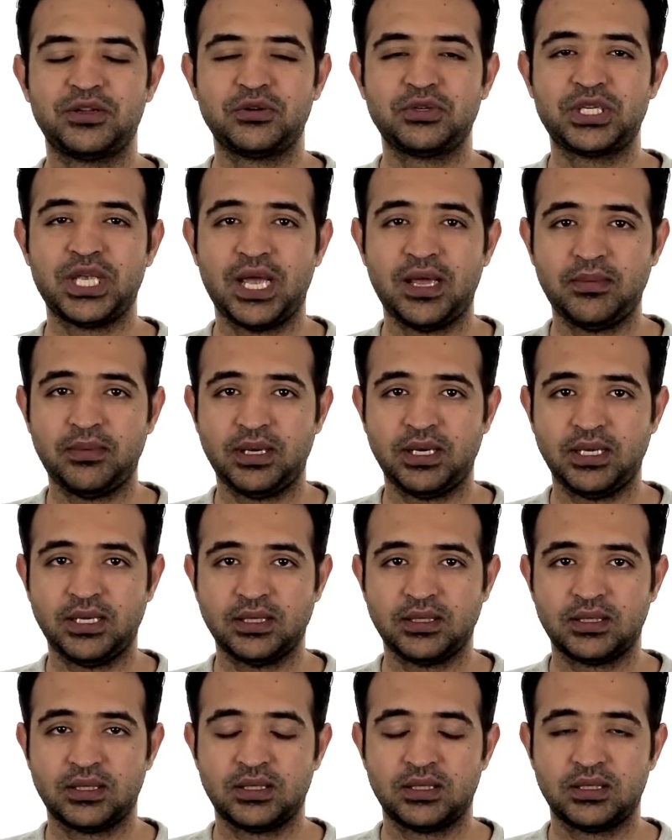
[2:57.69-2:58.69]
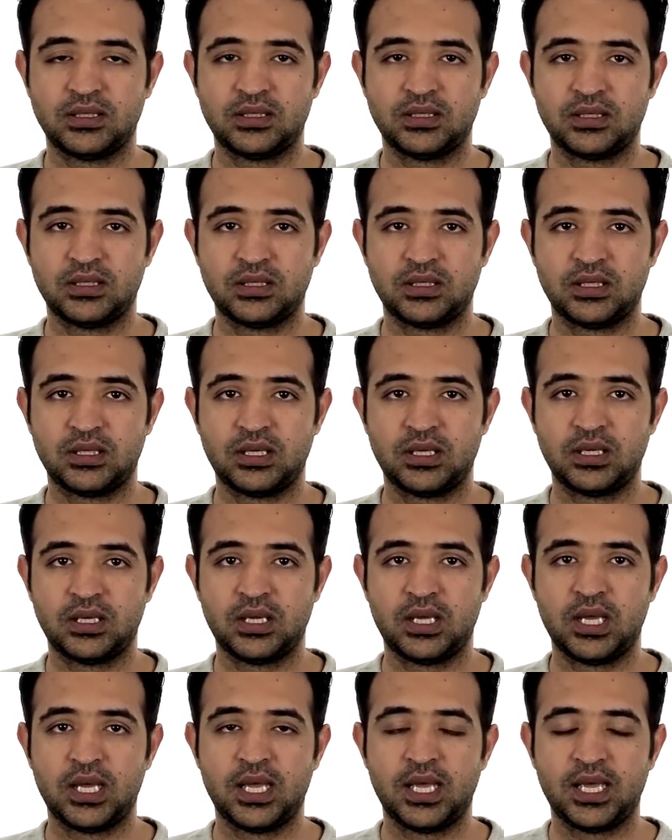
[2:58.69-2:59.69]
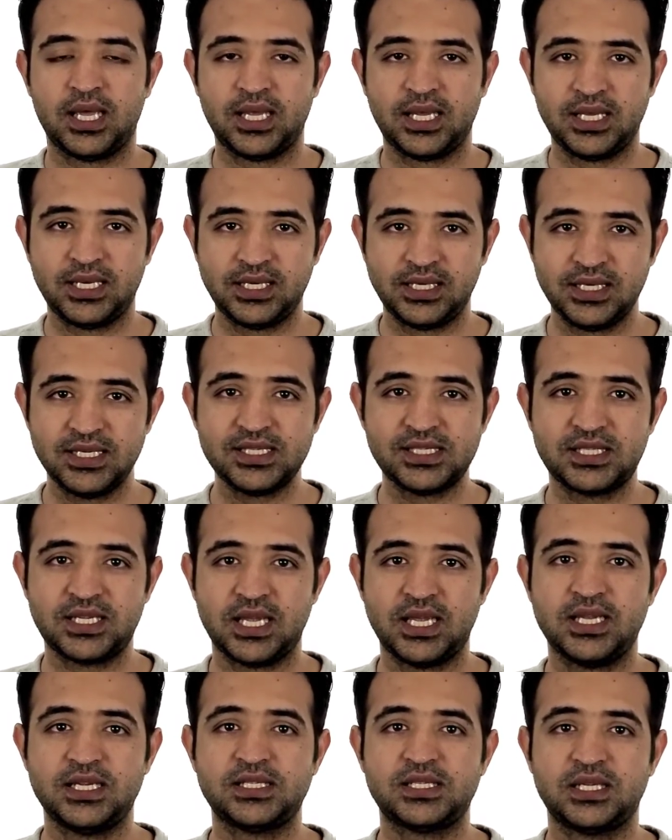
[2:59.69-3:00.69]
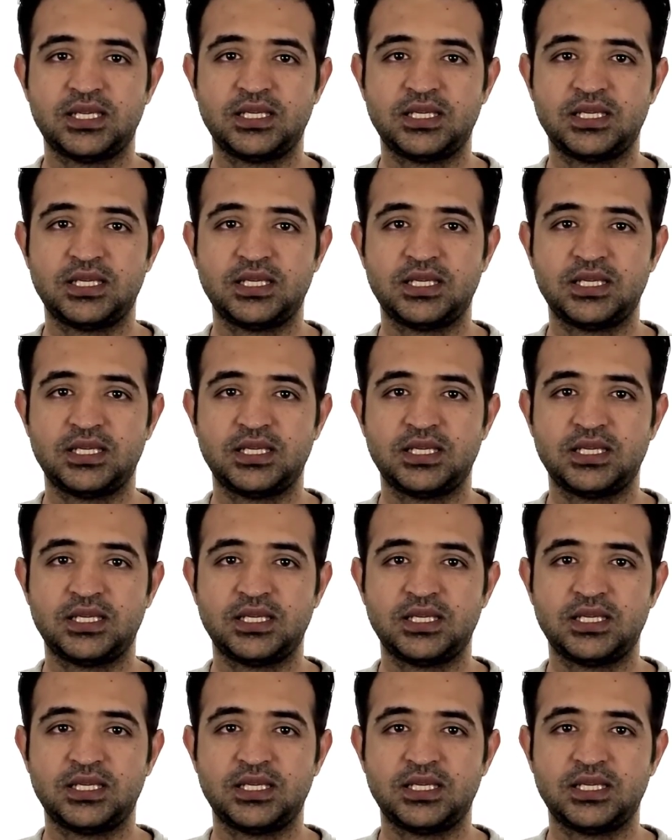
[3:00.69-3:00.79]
cabinet. In this case,